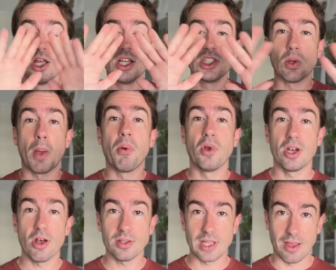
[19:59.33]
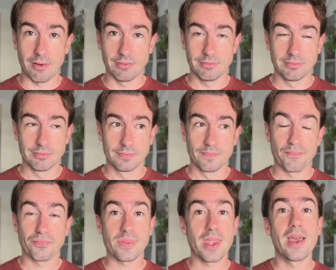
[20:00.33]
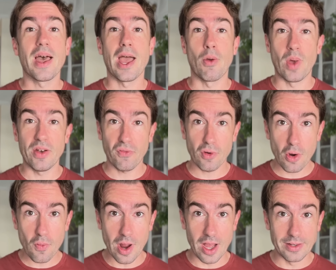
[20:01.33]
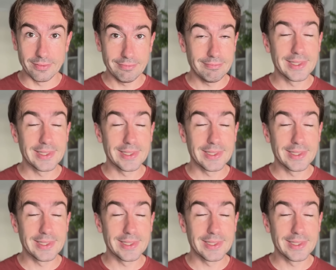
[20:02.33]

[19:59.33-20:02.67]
So I put it all down. I went for a run